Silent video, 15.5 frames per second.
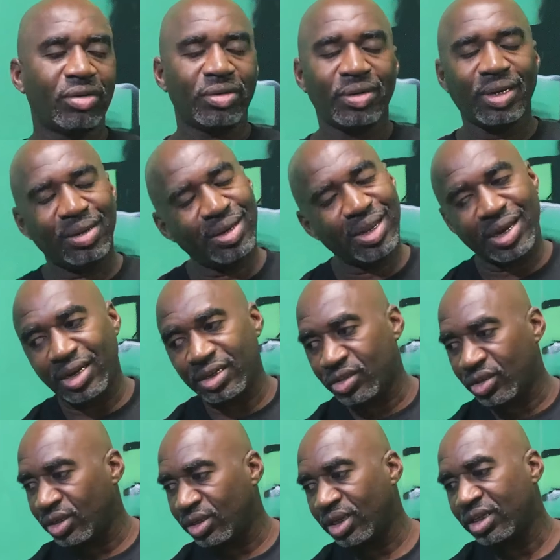So yeah,
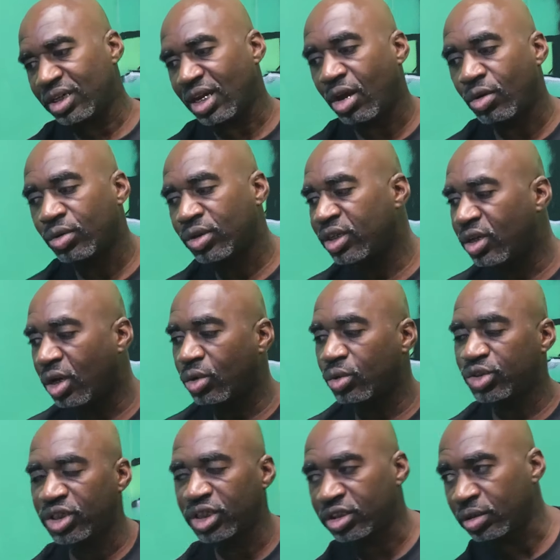that shit, this whole this
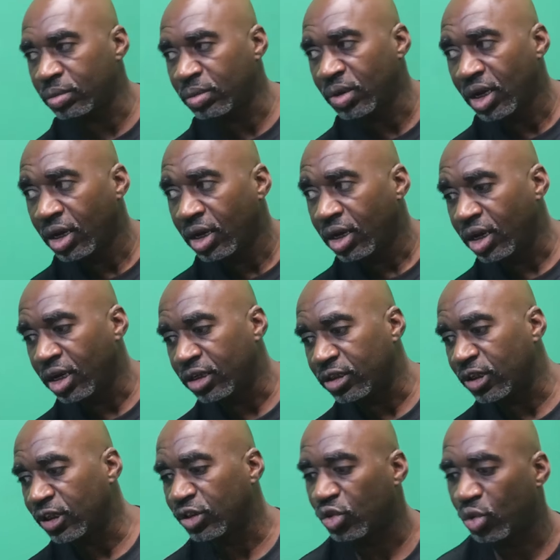whole system
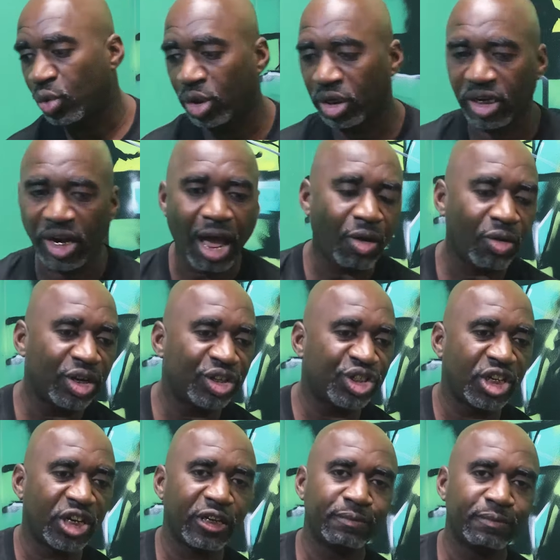is is crooked. All
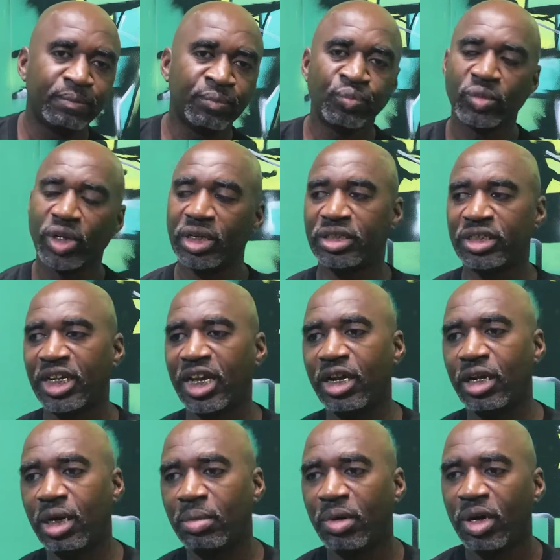this shit is
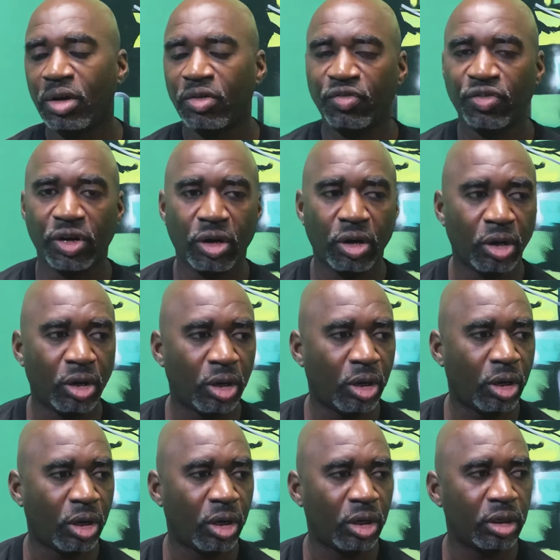set up for
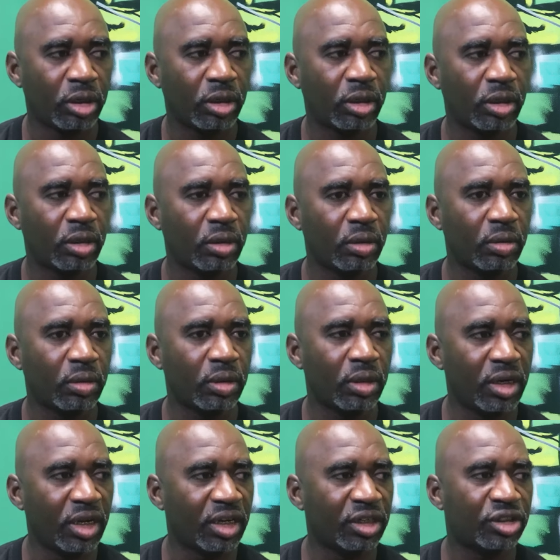uh
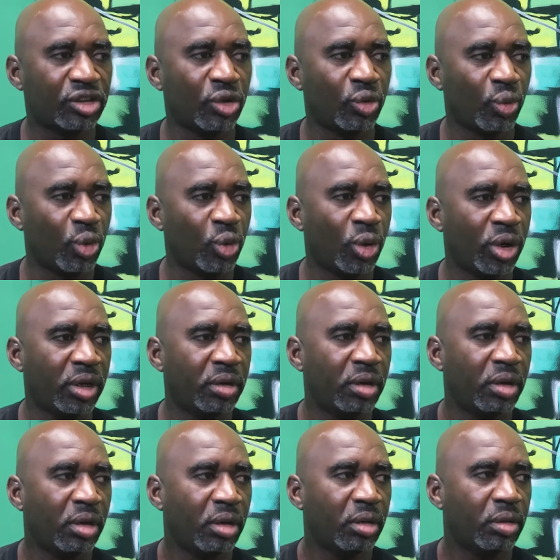niggas to
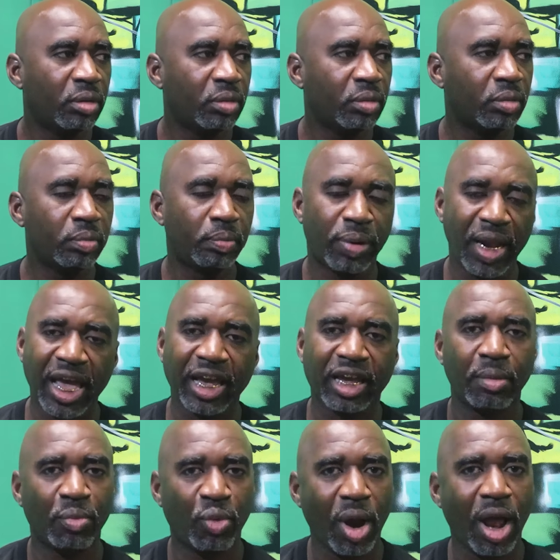ruin
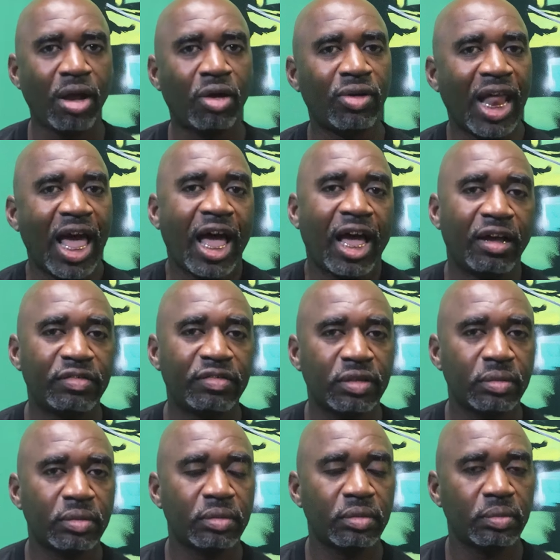black and brown
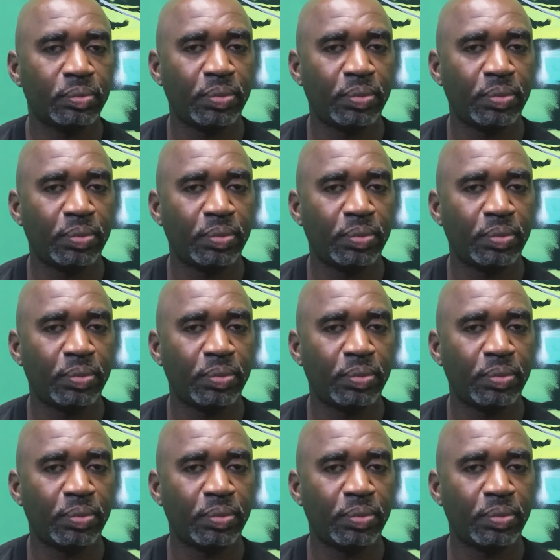lives.